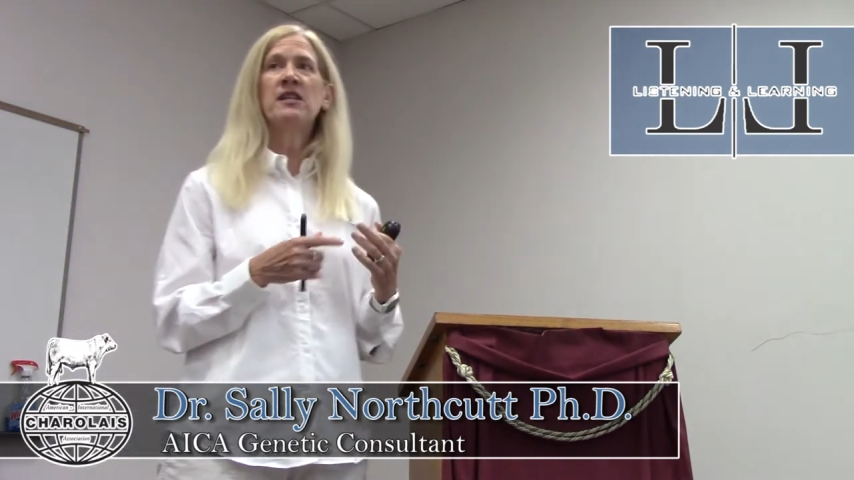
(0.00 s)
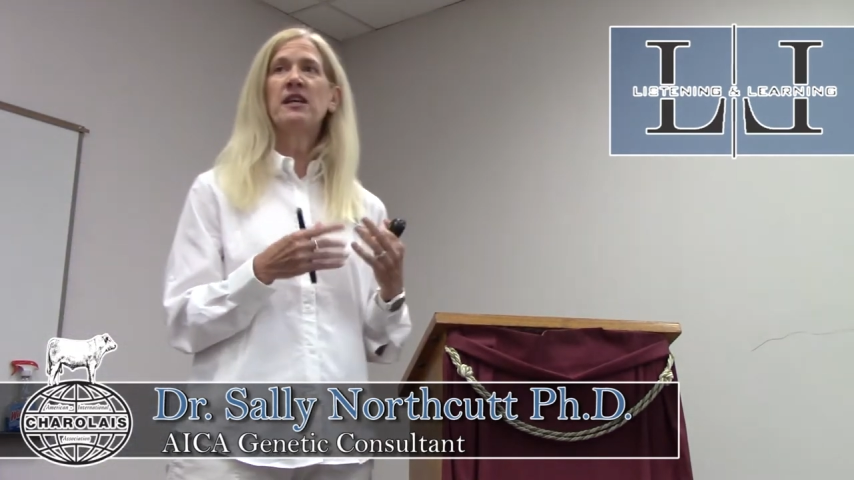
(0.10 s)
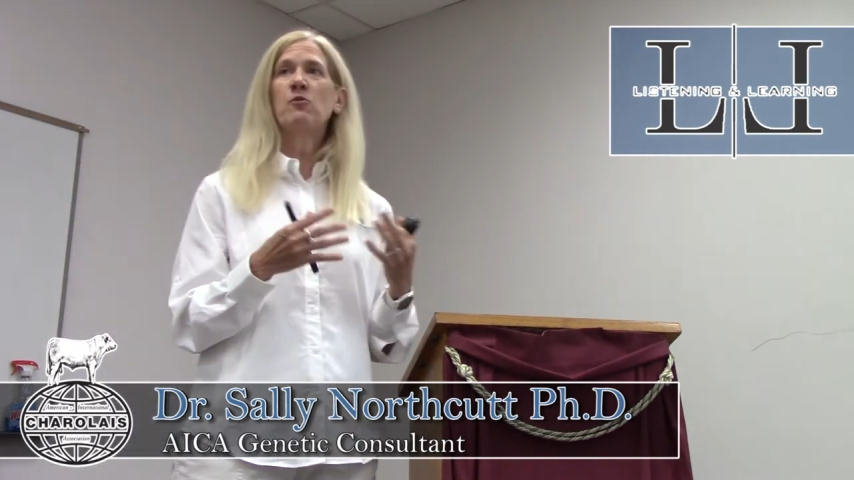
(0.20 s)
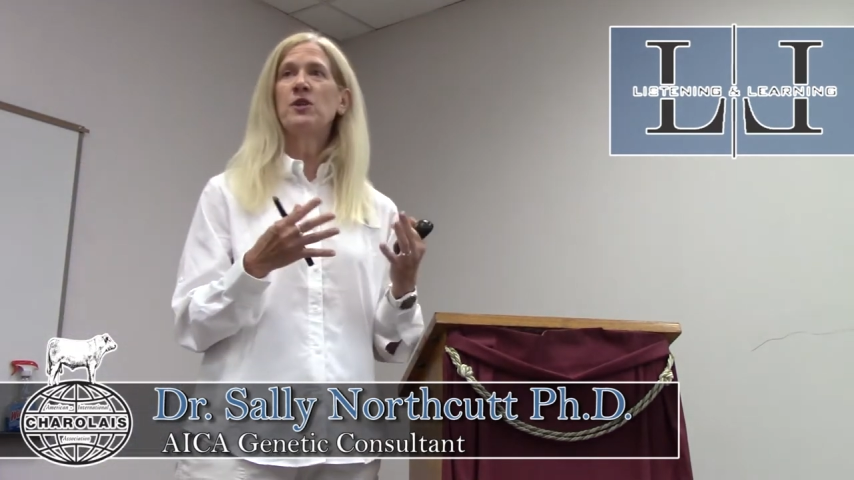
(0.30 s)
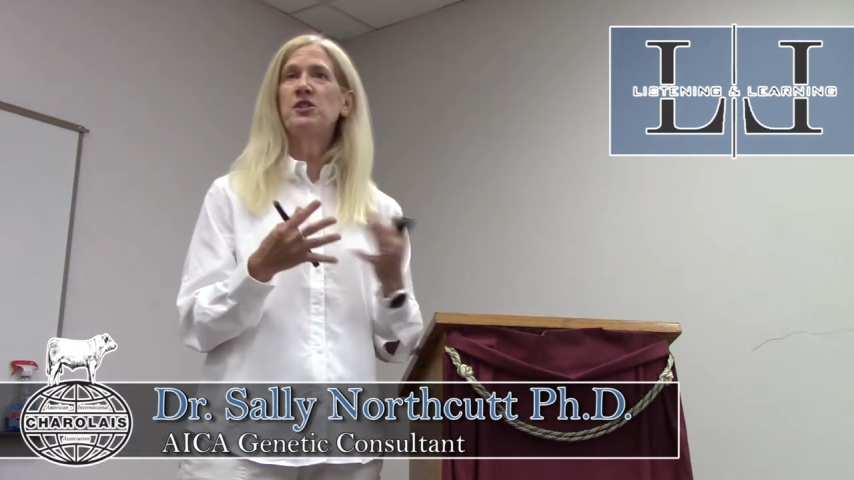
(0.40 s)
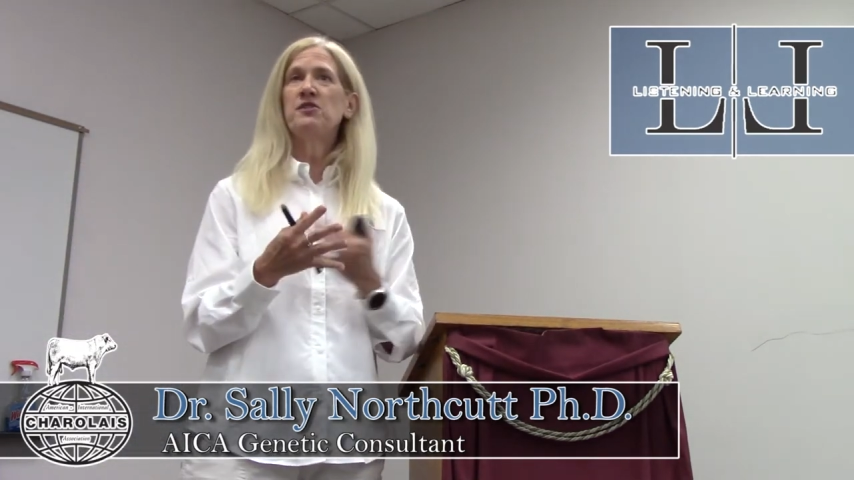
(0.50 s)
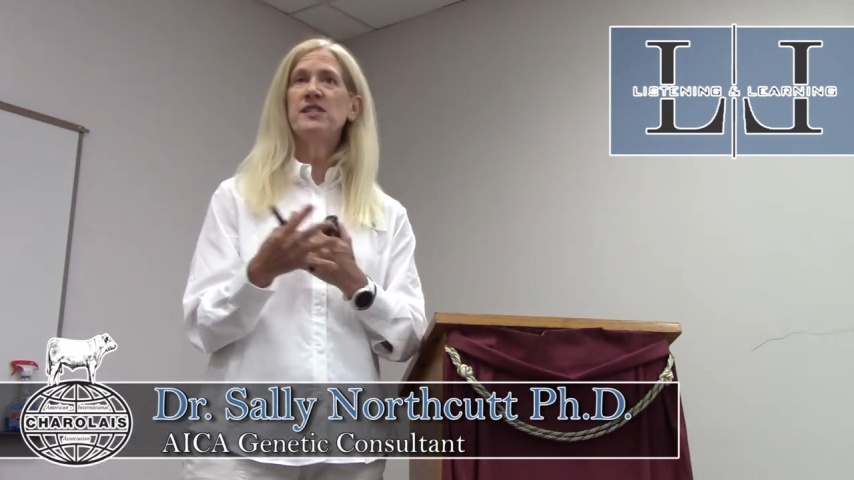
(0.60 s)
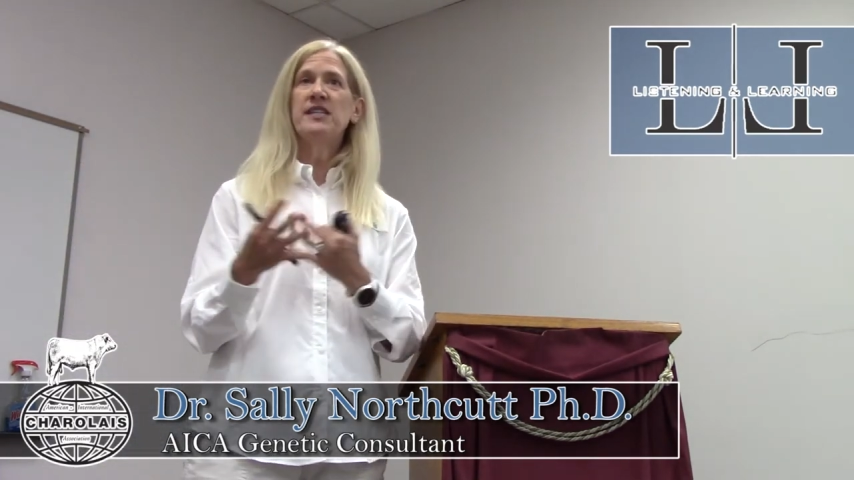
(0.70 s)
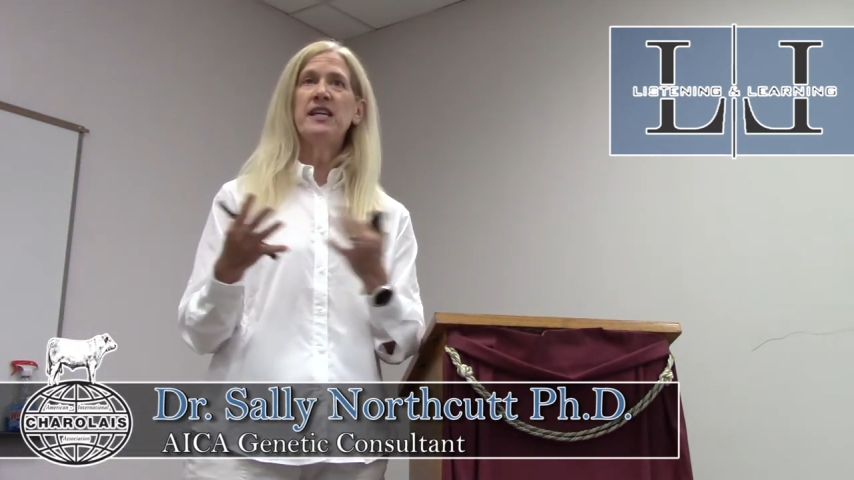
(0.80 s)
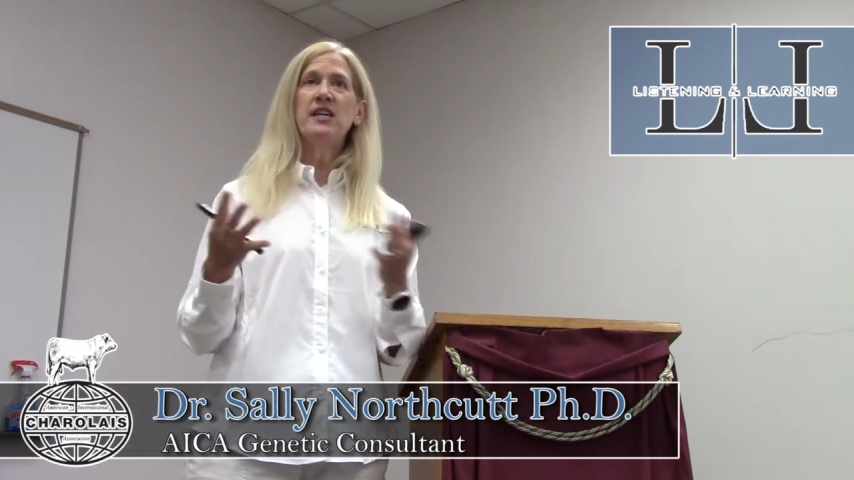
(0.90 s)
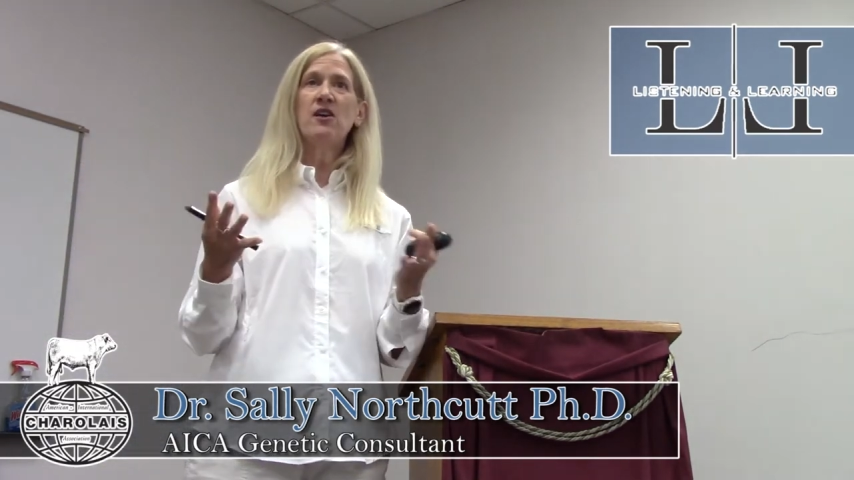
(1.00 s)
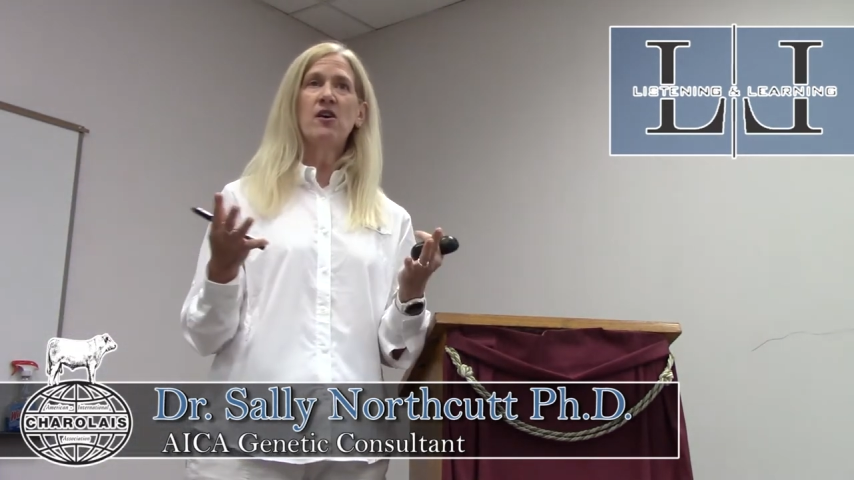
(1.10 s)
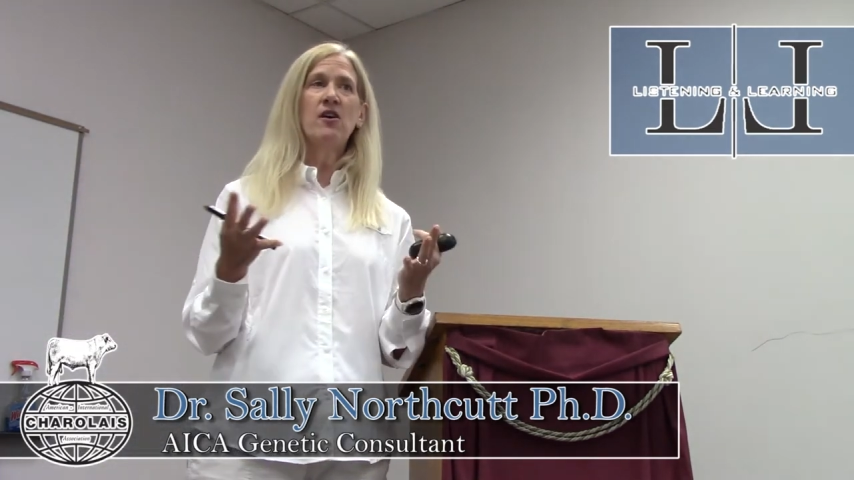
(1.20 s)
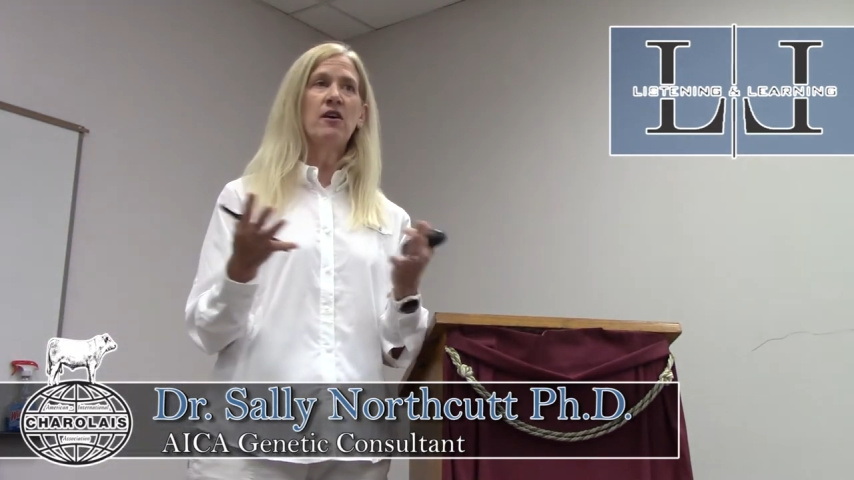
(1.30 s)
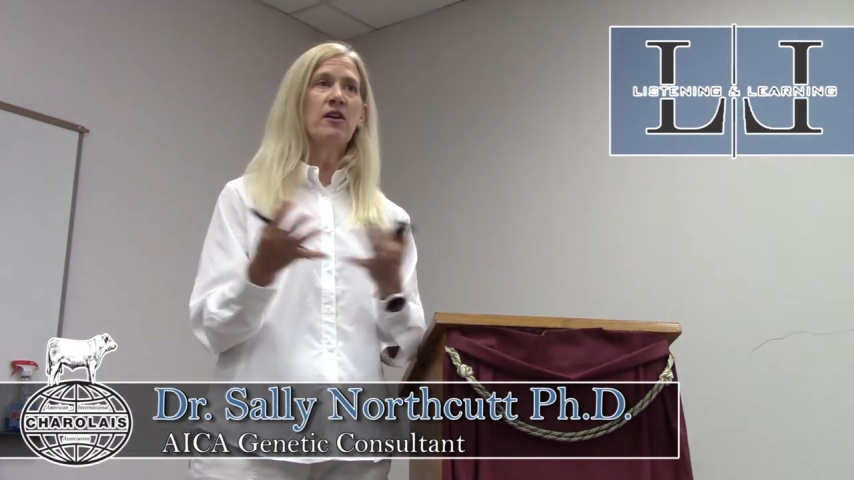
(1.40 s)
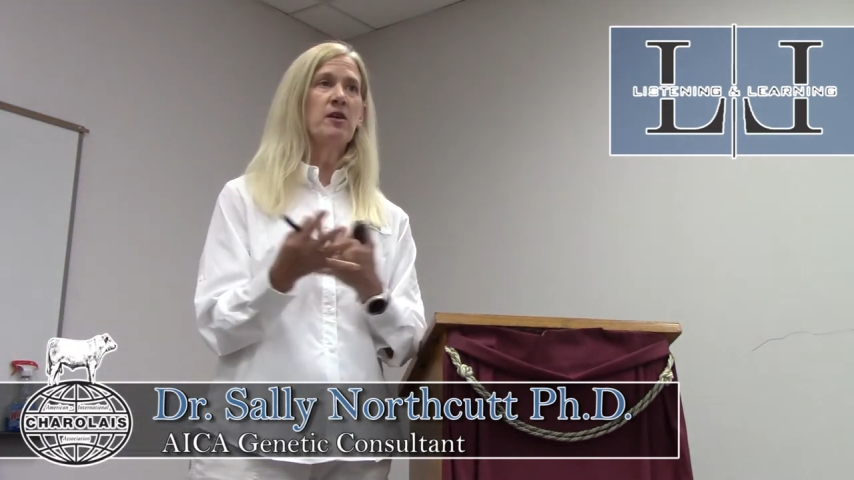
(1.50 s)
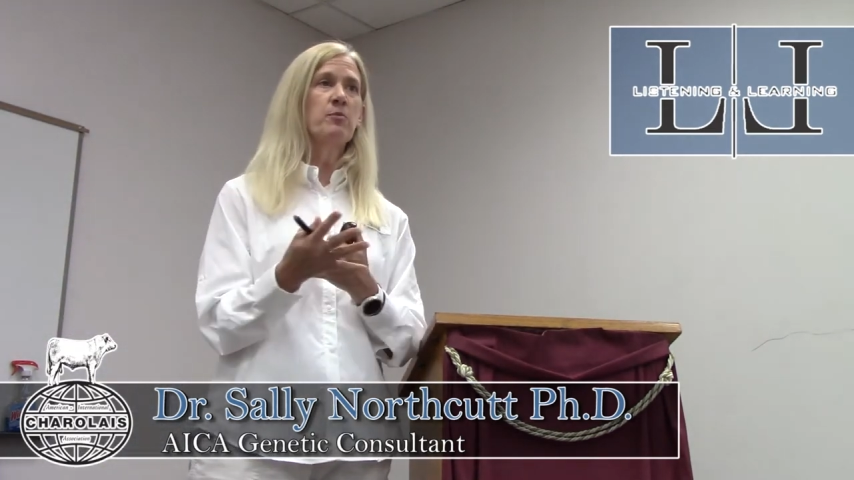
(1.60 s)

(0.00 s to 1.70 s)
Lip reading: like what you see on a